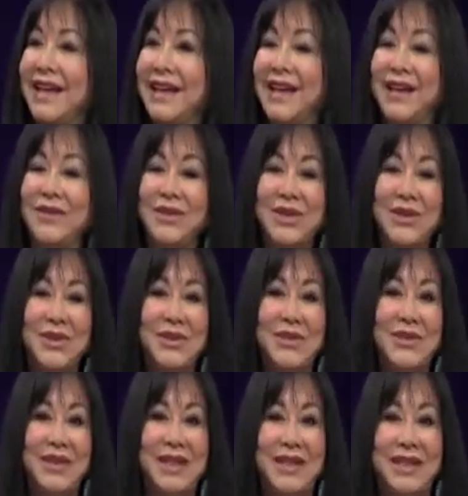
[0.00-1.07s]
Have
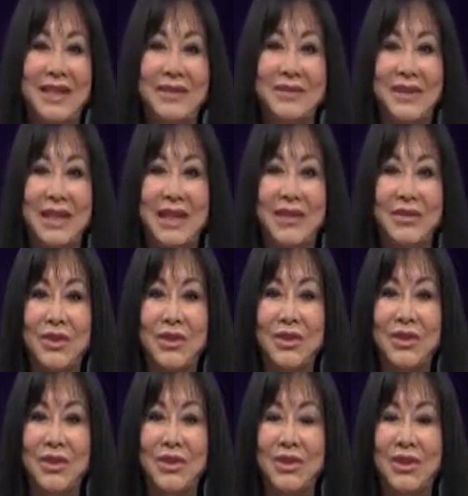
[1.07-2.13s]
you um,
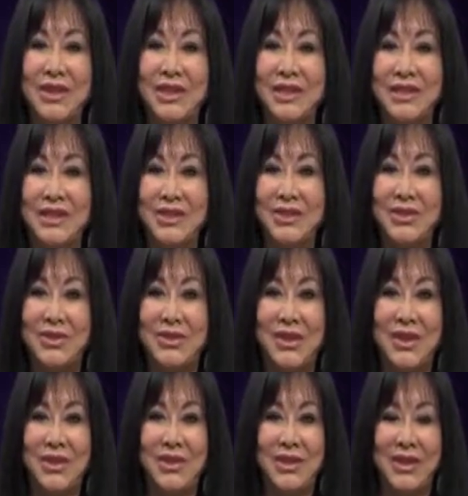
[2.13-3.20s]
ever considered
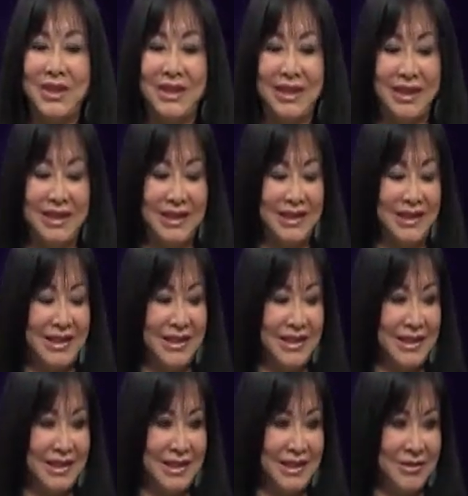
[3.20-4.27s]
going on like
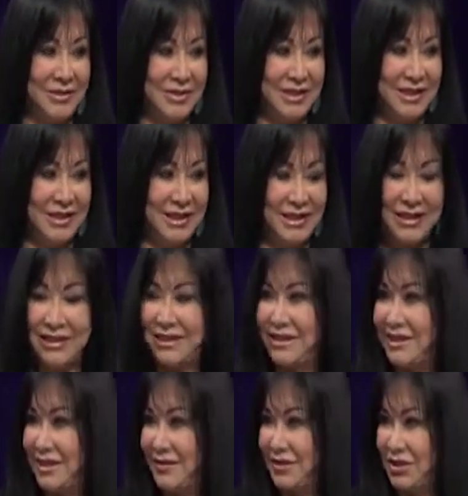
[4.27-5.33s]
the uh, what's the
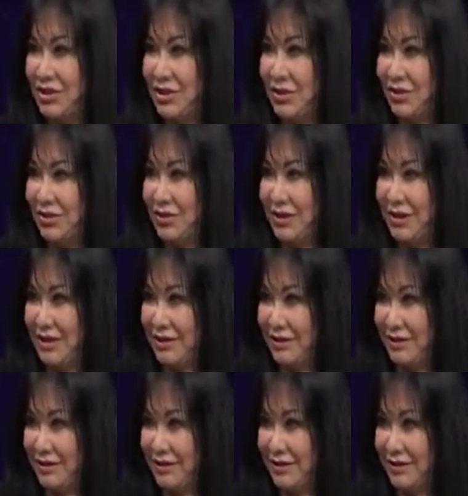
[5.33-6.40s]
TV show
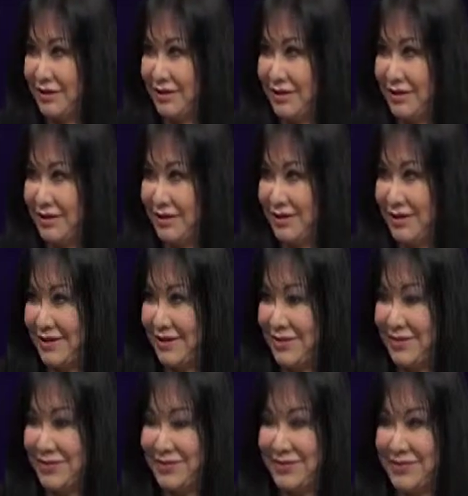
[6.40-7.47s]
the um,
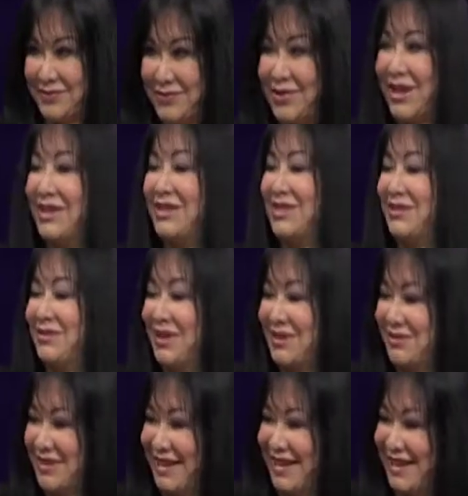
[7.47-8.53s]
Project Runway. Project
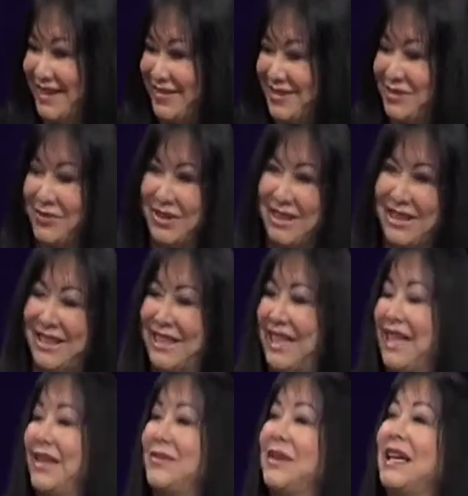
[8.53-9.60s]
Runway. I always forget
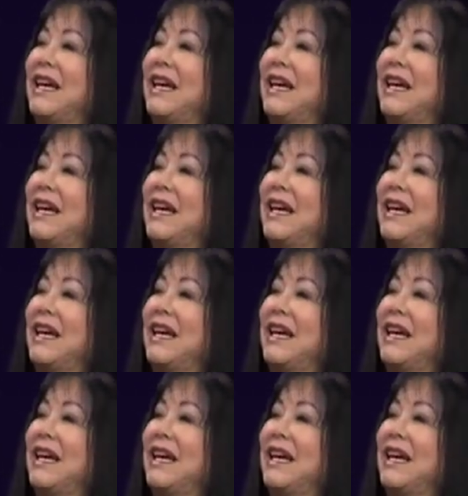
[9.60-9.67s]
the name.